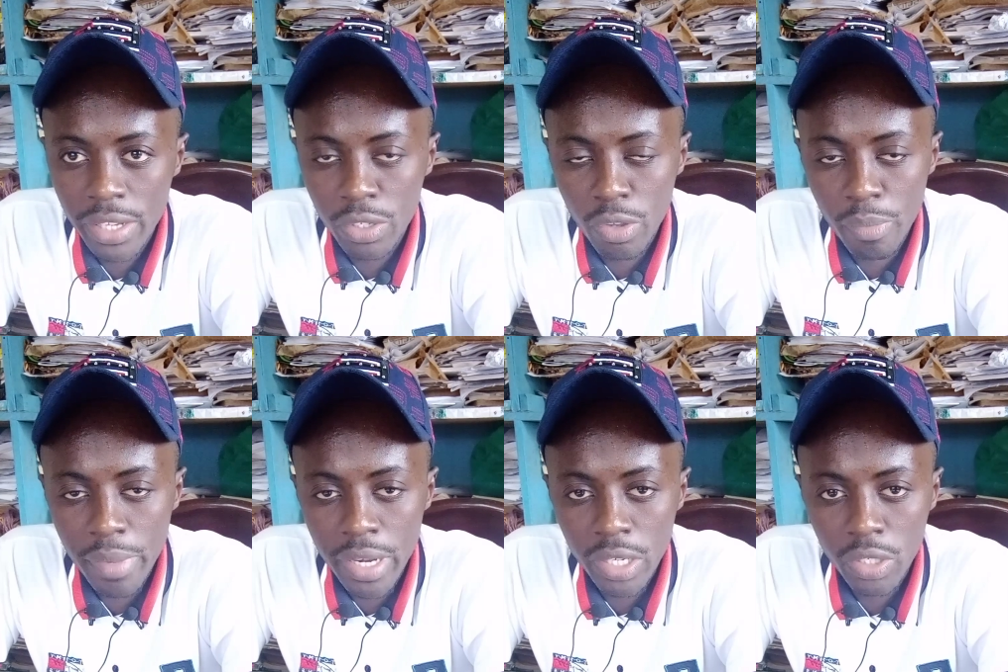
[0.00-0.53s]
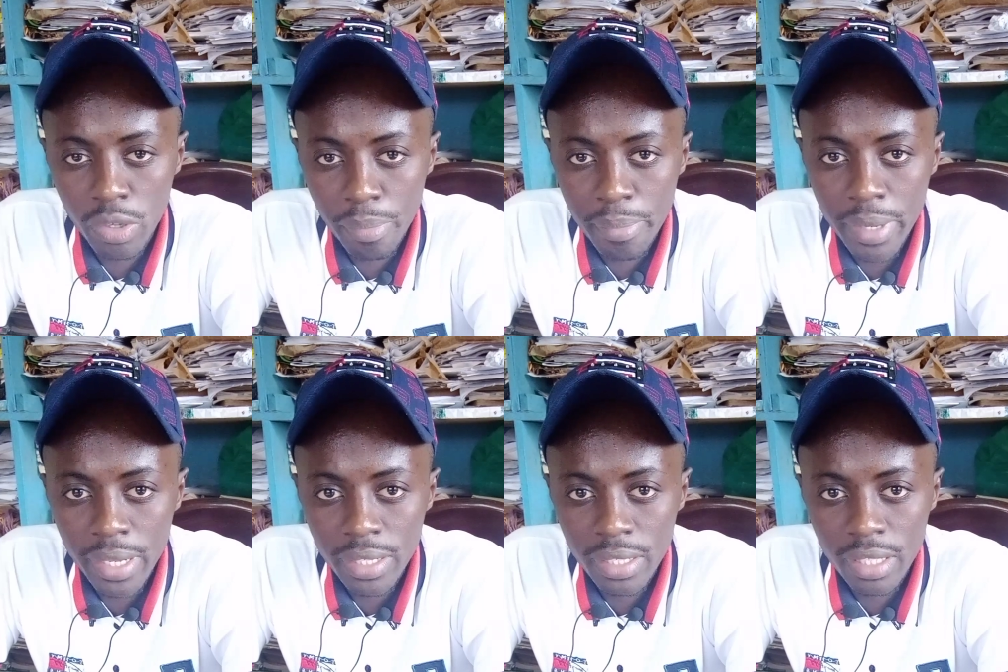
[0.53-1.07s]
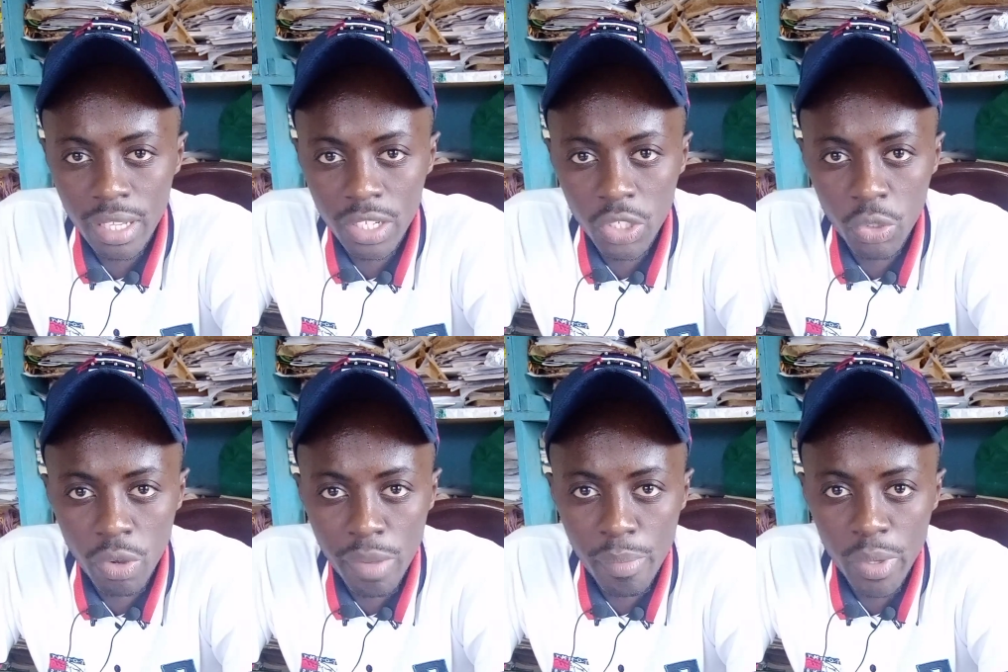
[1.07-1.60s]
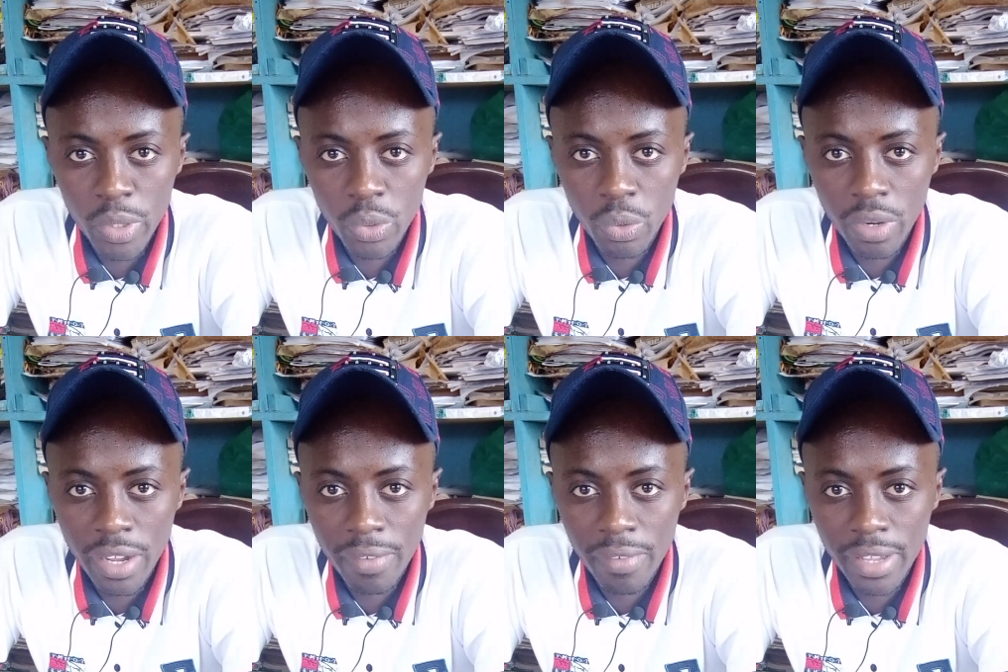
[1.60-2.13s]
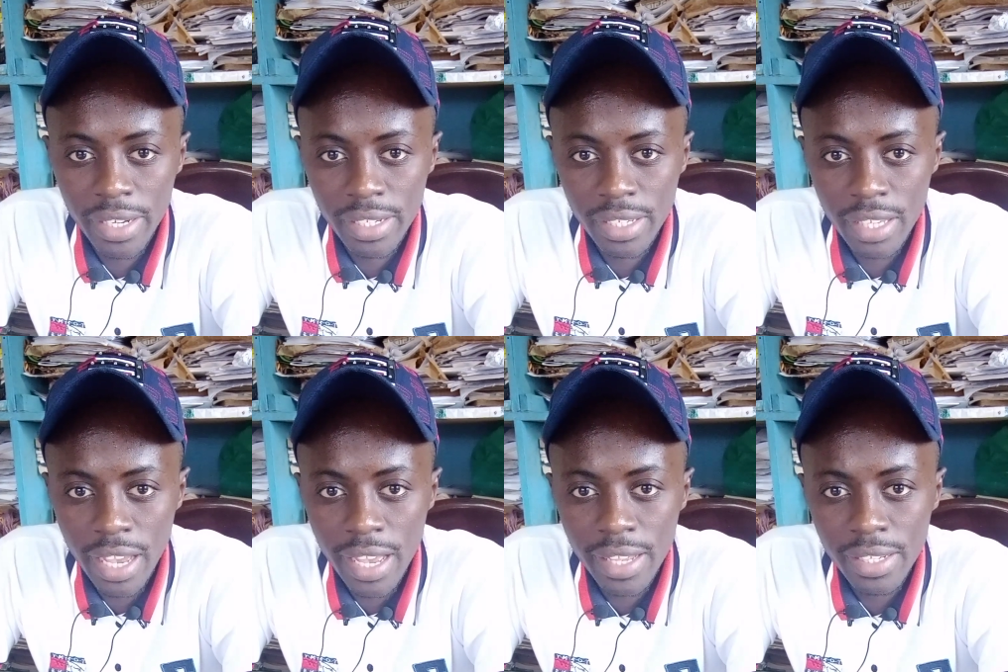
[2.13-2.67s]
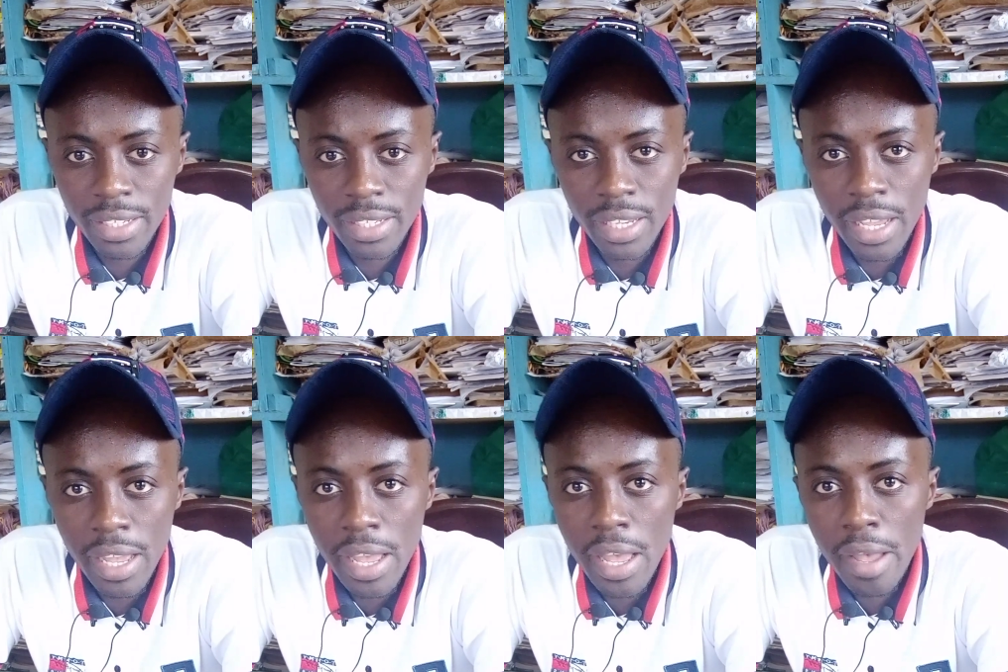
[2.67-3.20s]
were so many topics that you were able to cover in science,